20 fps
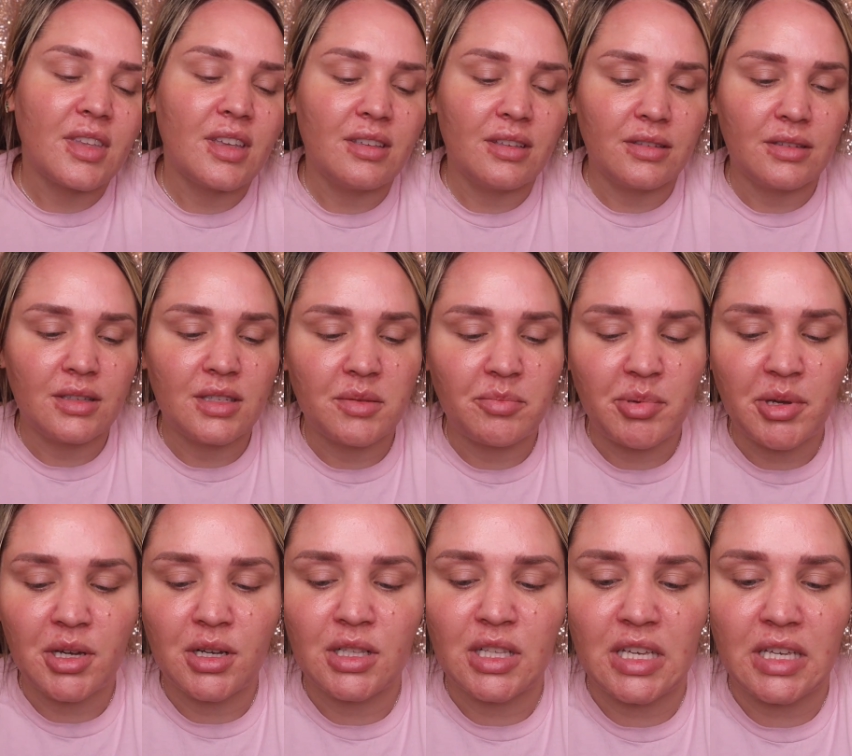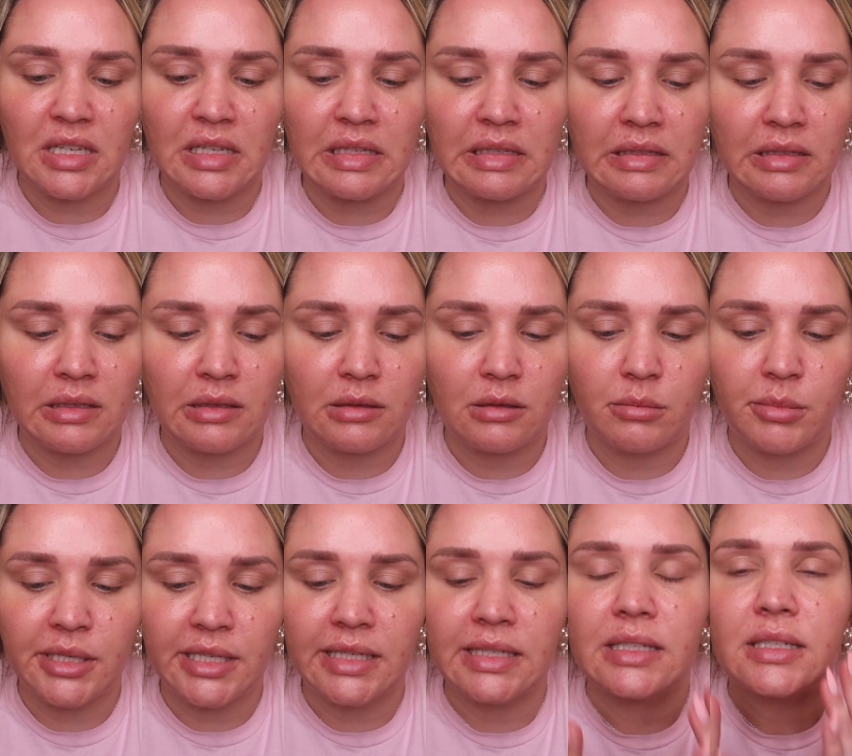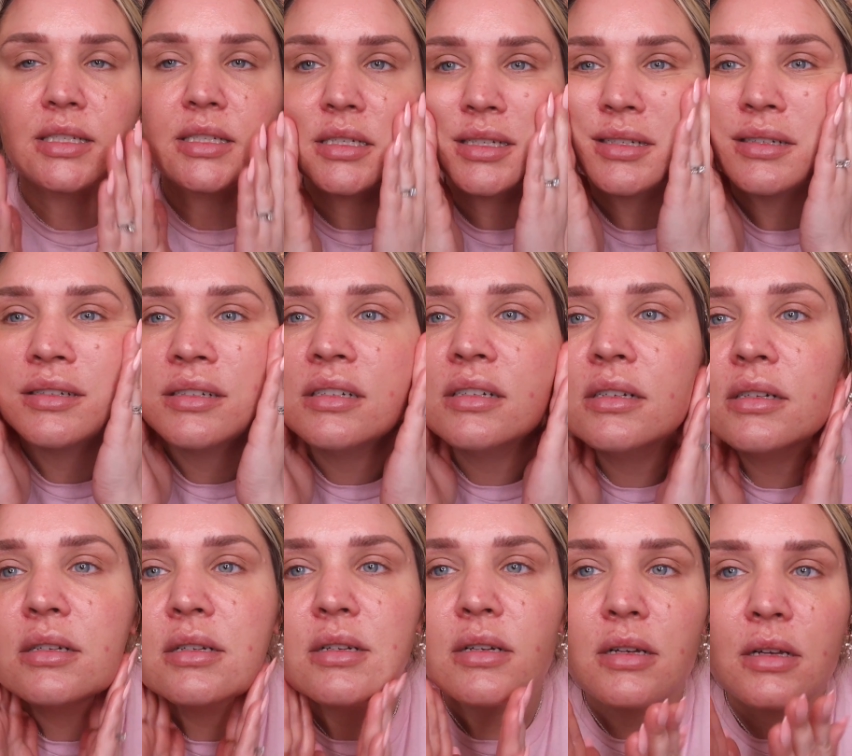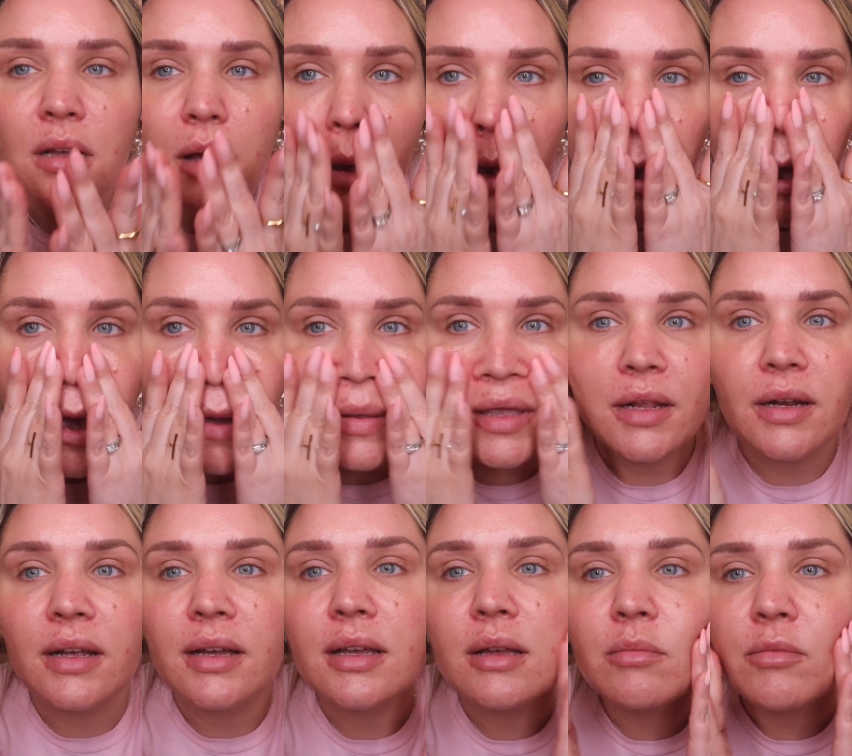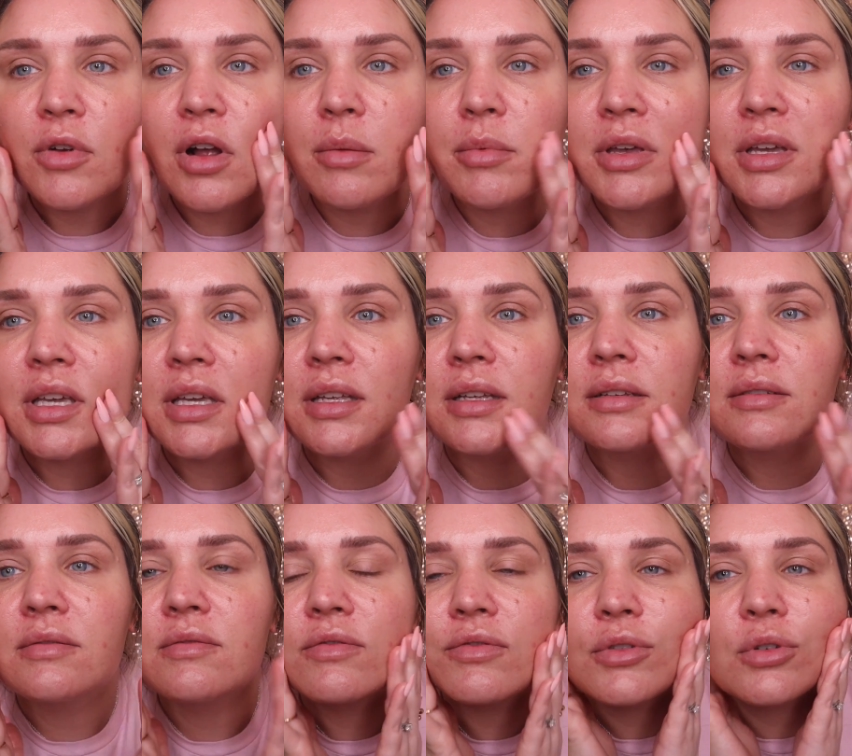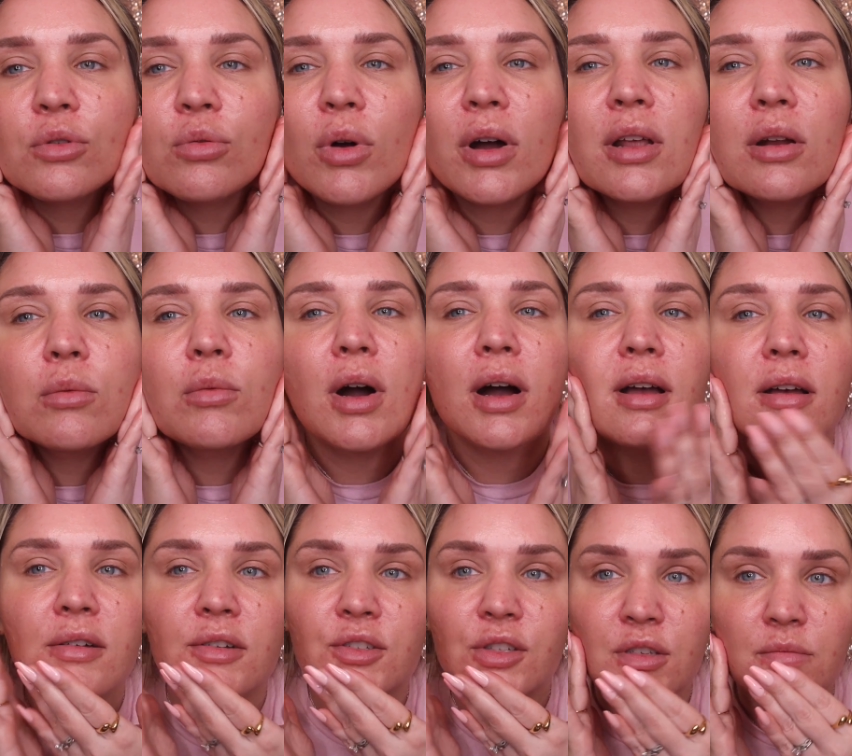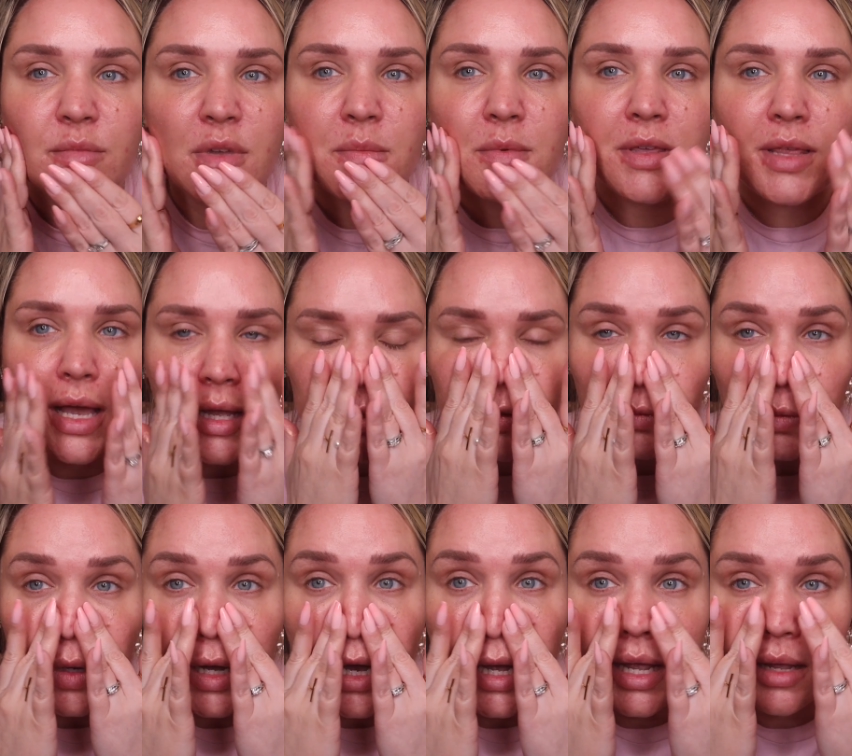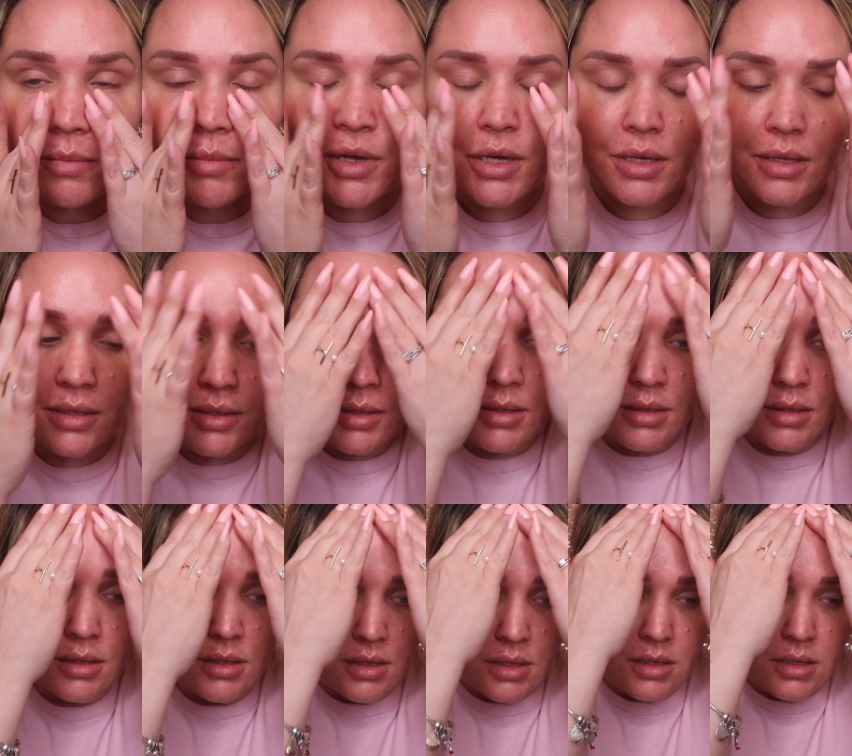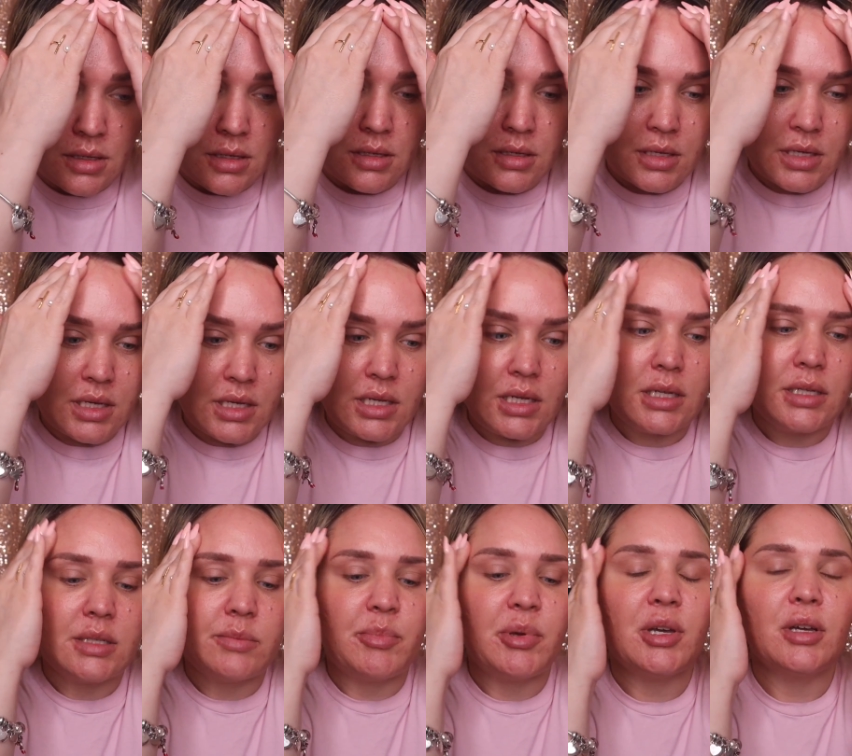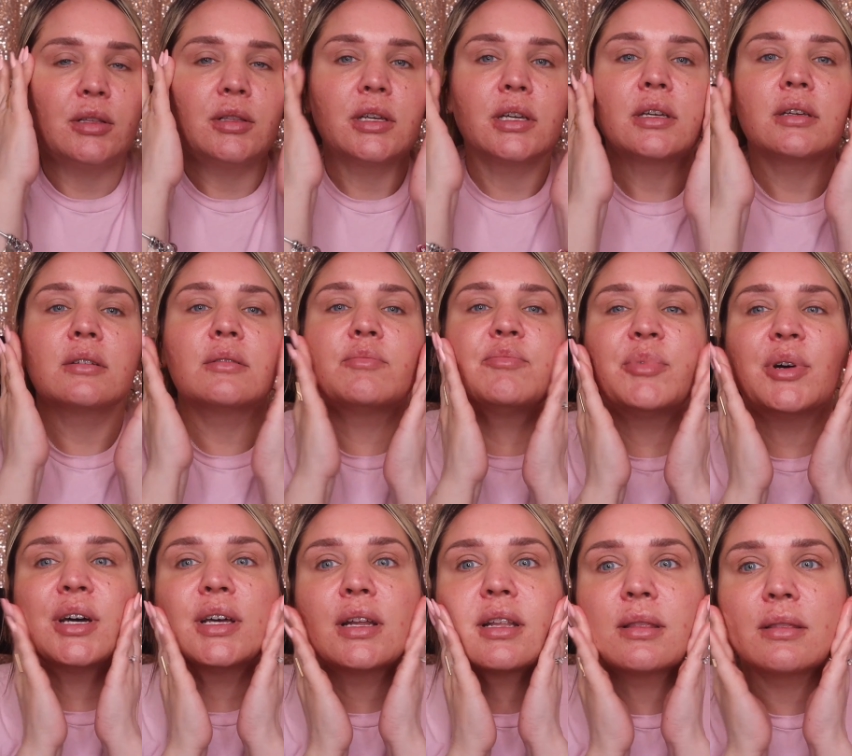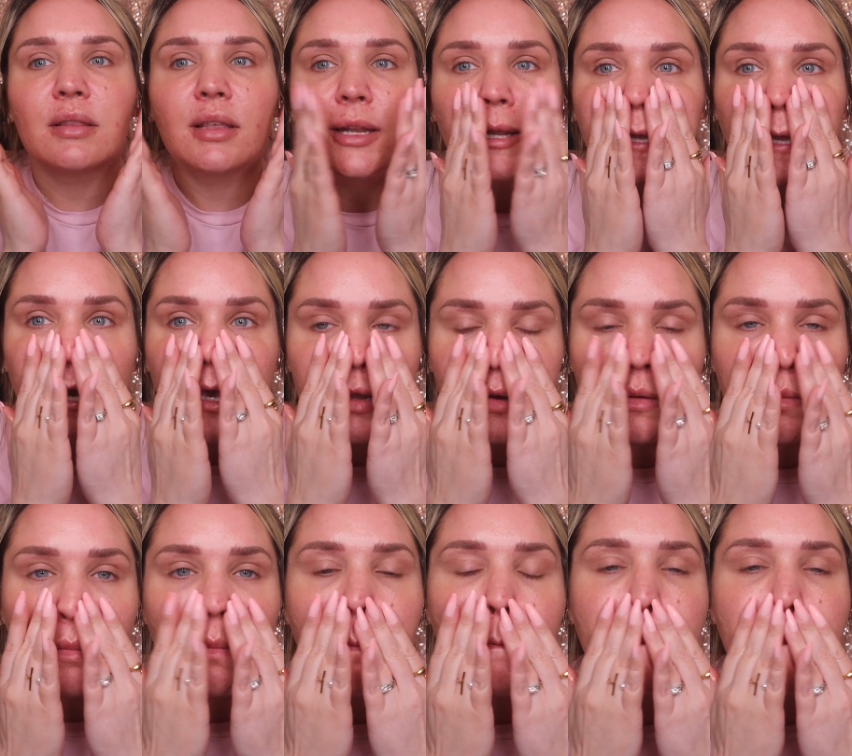This is pilling a little bit. I mean, I am rubbing it for quite a while, so maybe that's why, but it is pilling. But then again,